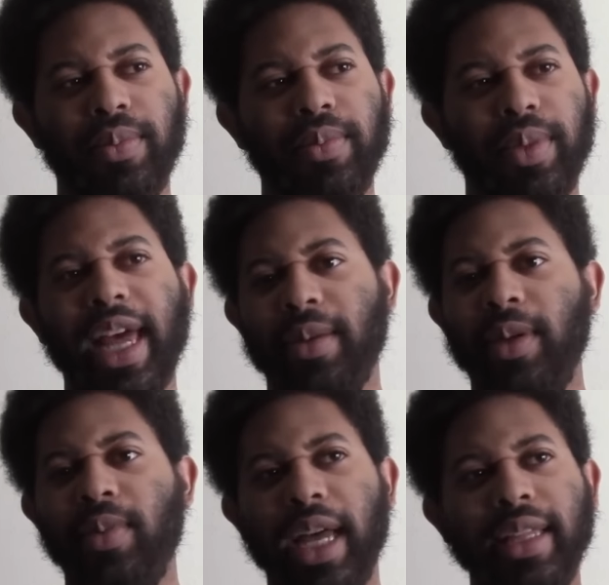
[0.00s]
black
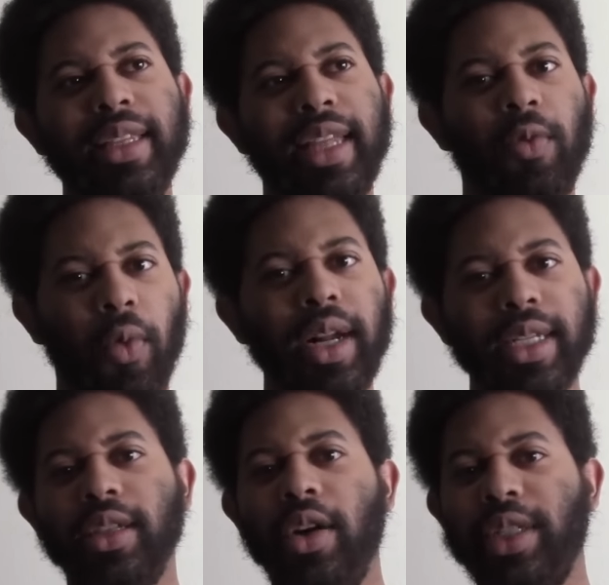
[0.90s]
people, I think they
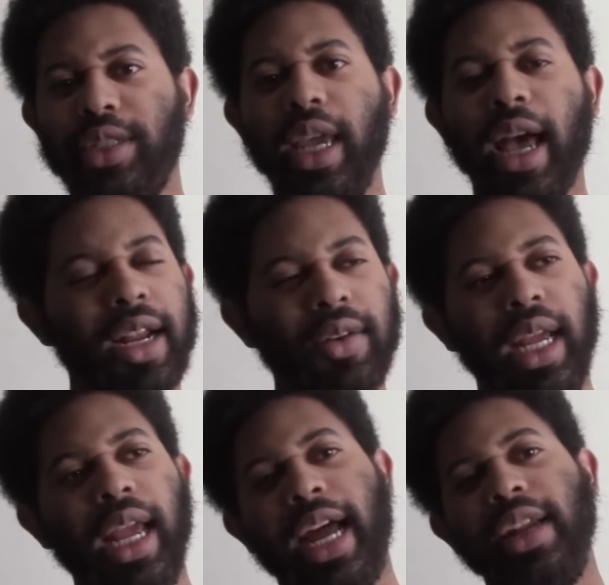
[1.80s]
wanted to go to jail.
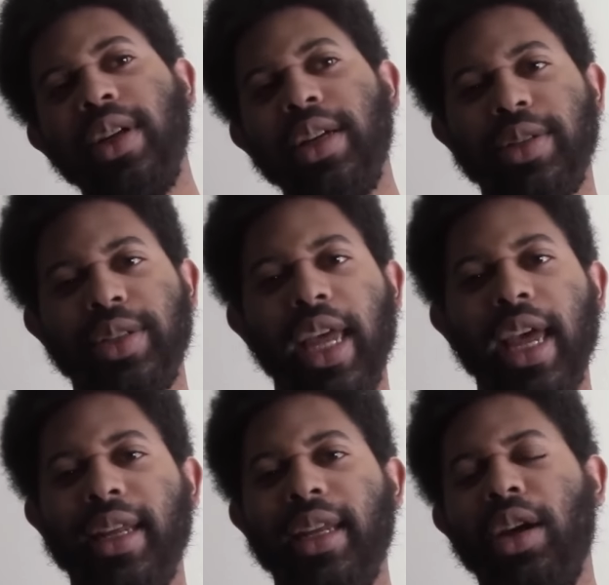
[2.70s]
I don't
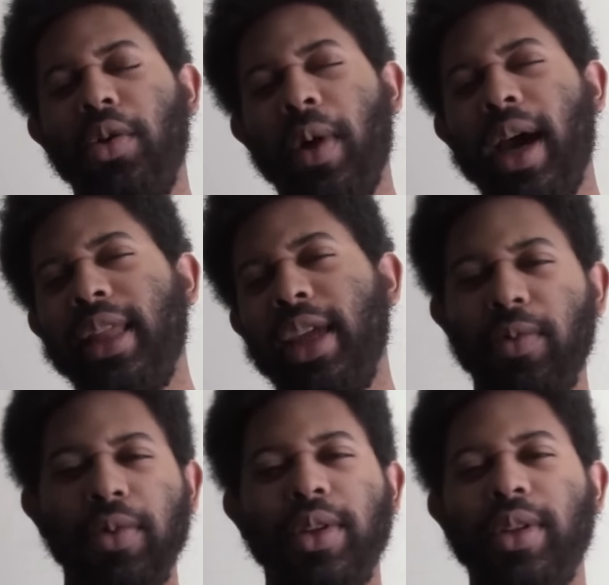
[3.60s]
understand why they
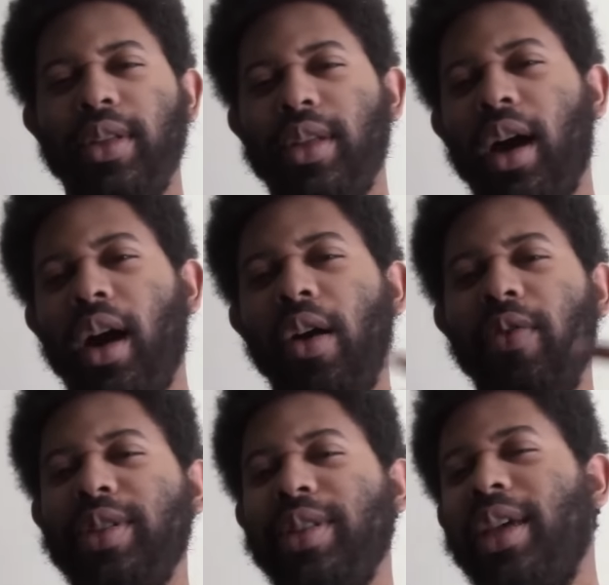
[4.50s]
would
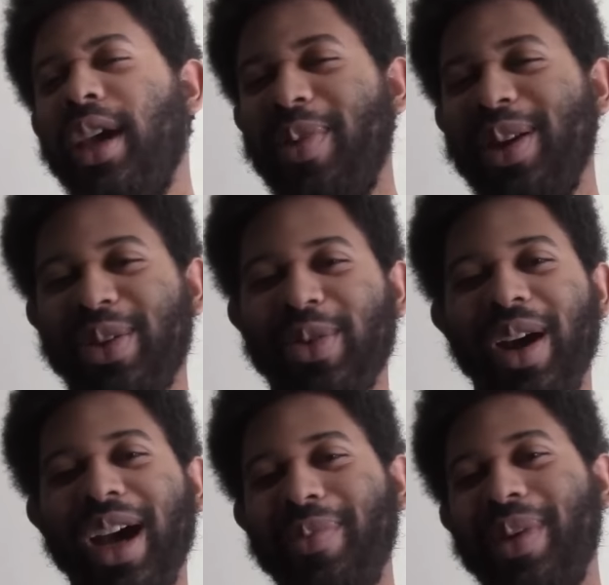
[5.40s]
obviously commit a
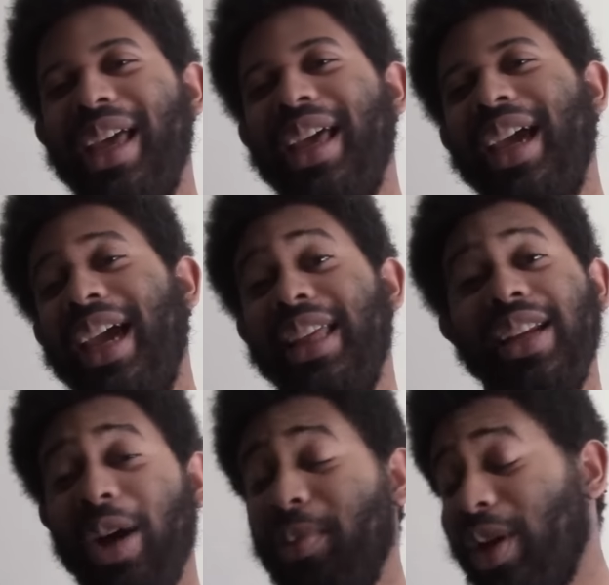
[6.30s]
crime and then
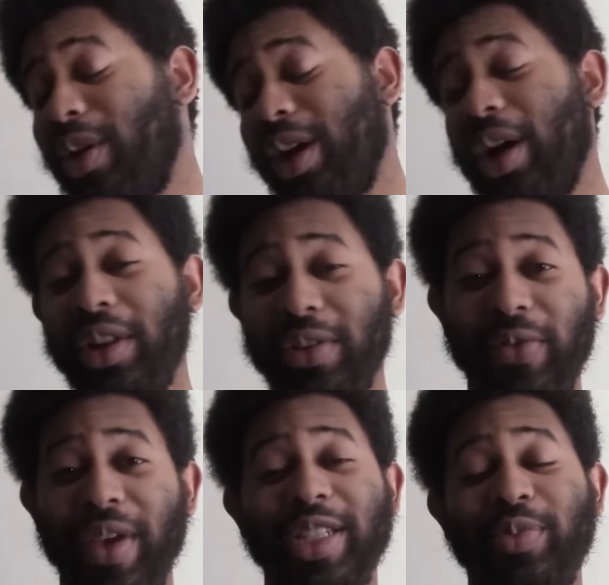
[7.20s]
upload it onto
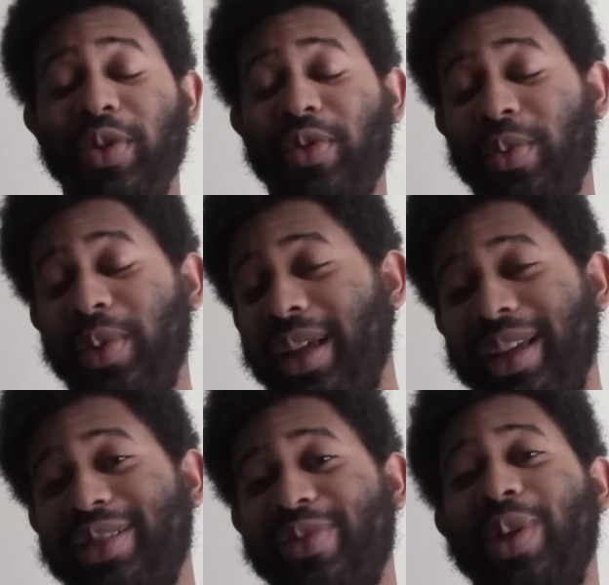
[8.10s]
Facebook for
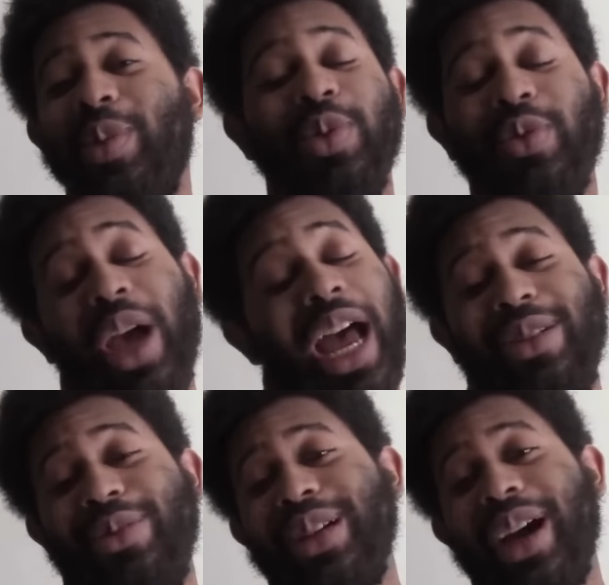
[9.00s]
millions of people to. I
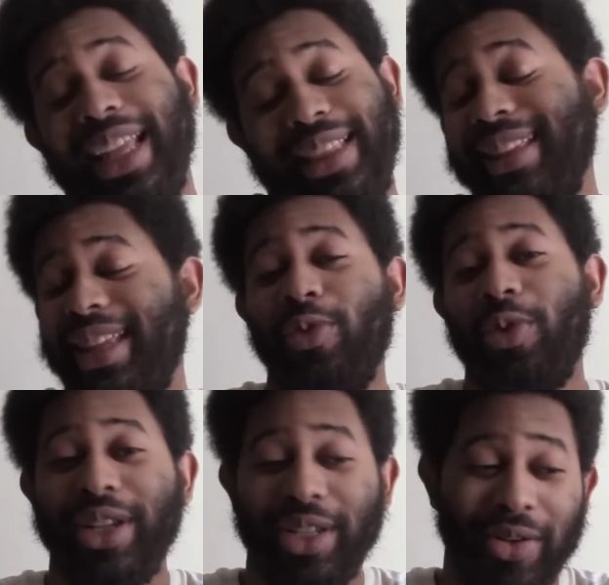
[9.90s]
don't know. I think they
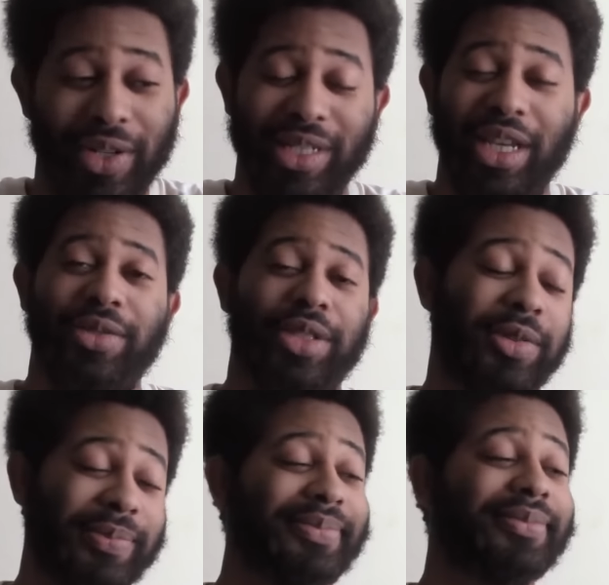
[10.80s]
wanted to go to jail.
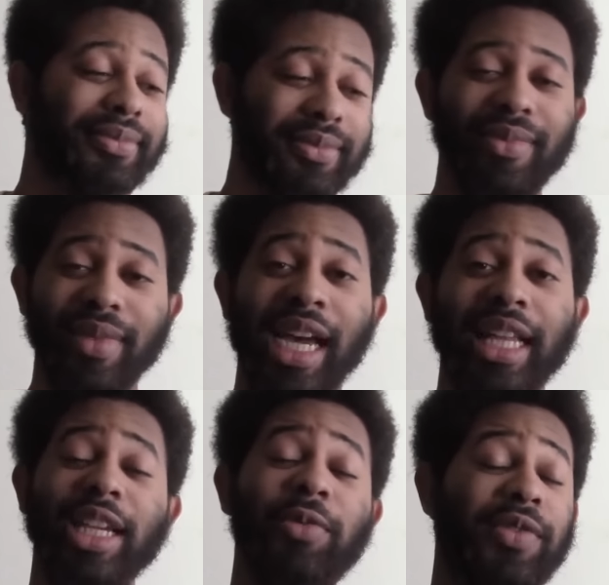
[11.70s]
So
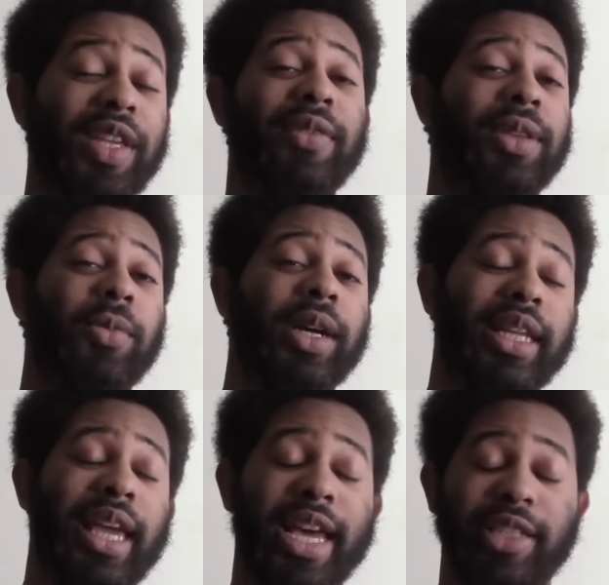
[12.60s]
I think we've given them what
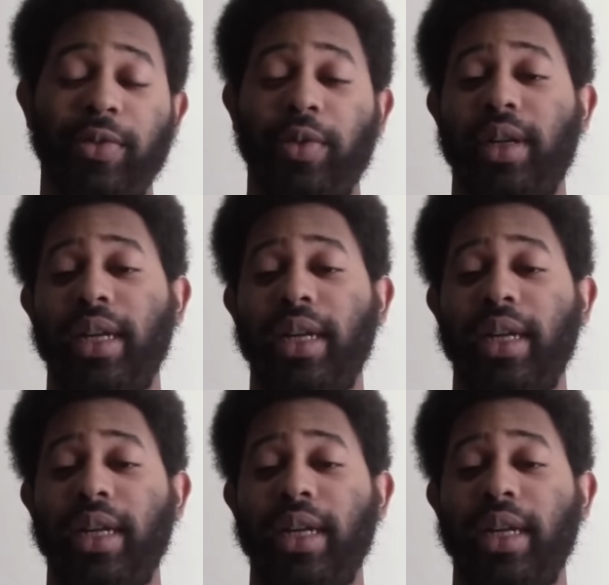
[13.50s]
they asked for.